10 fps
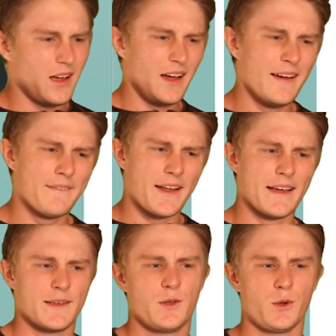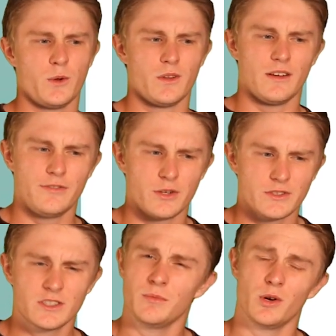I have an IQ that floats
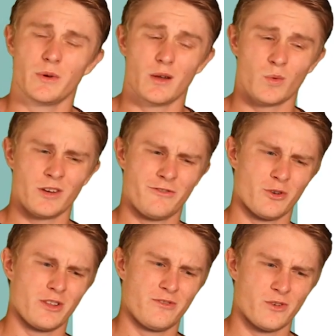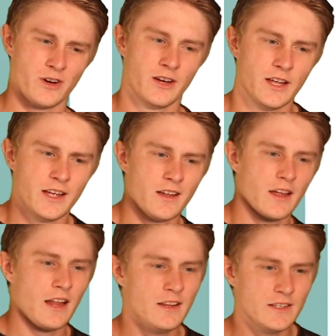somewhere around 144,
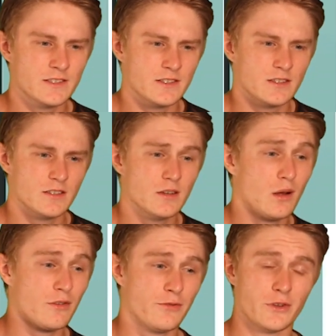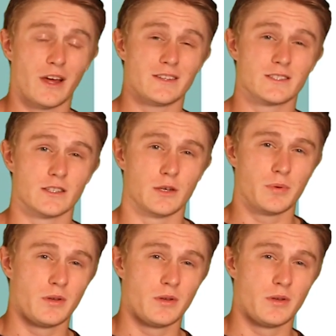at least on a full night's sleep.